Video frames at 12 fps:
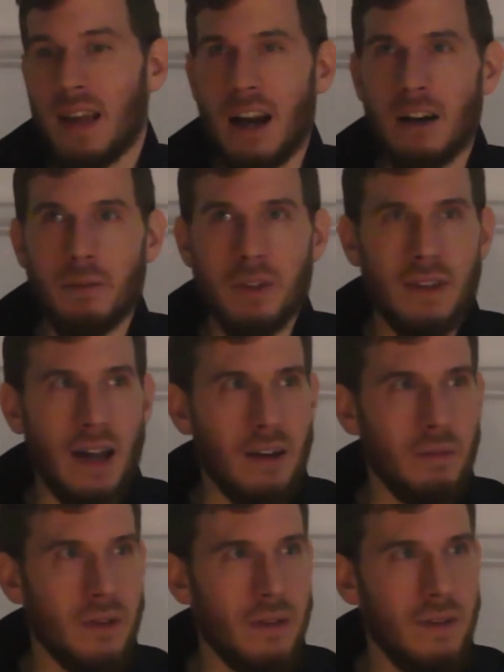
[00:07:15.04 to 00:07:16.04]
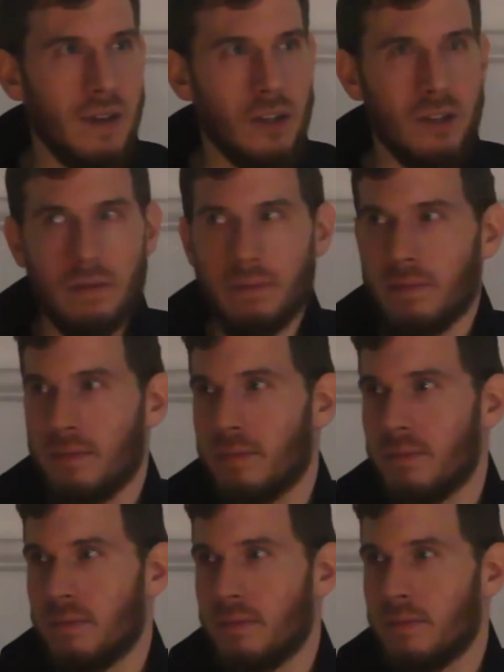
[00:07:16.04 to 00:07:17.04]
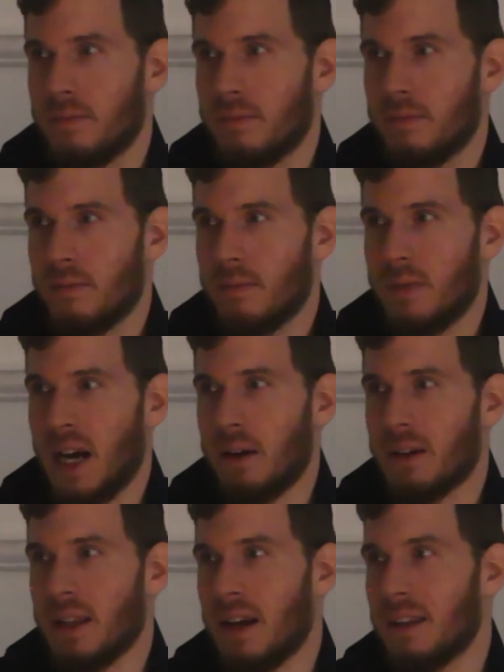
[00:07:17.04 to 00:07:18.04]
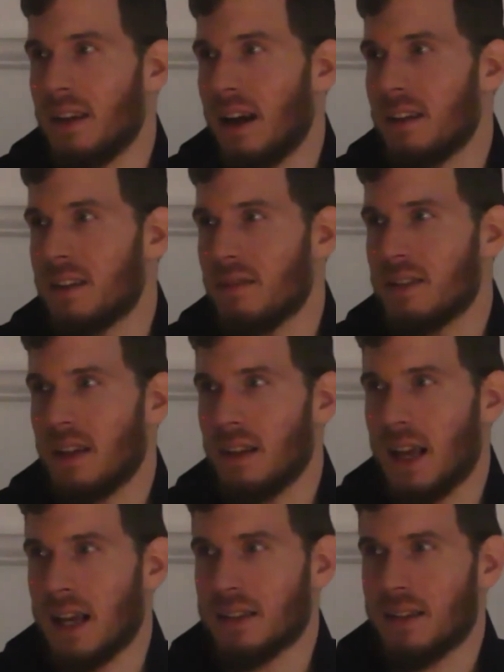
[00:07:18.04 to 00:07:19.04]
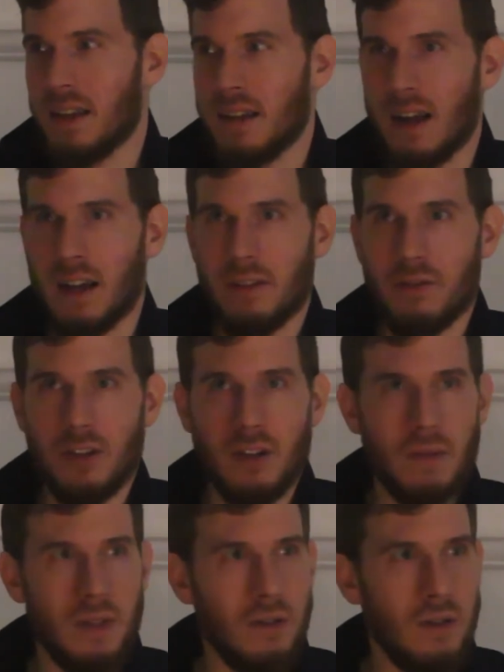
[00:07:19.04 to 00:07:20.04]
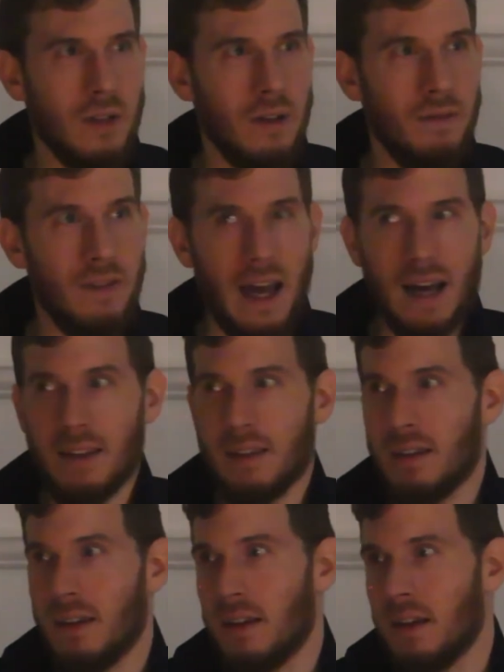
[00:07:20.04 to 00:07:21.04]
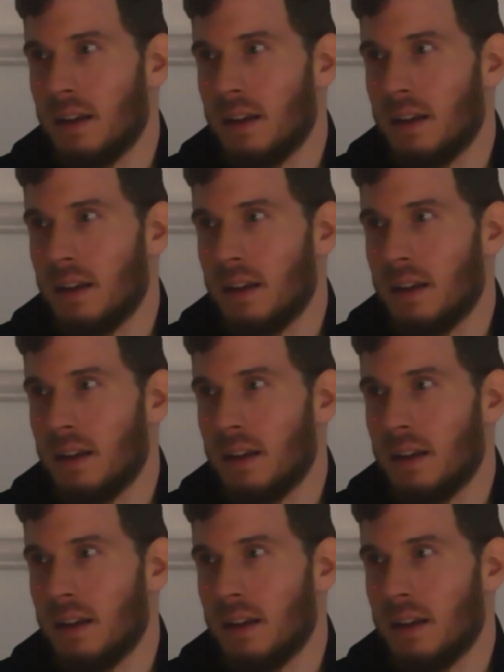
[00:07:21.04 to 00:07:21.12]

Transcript: terrible, terrible decision. Bowing down to Esau is the last thing Yaakov should have been doing. In fact,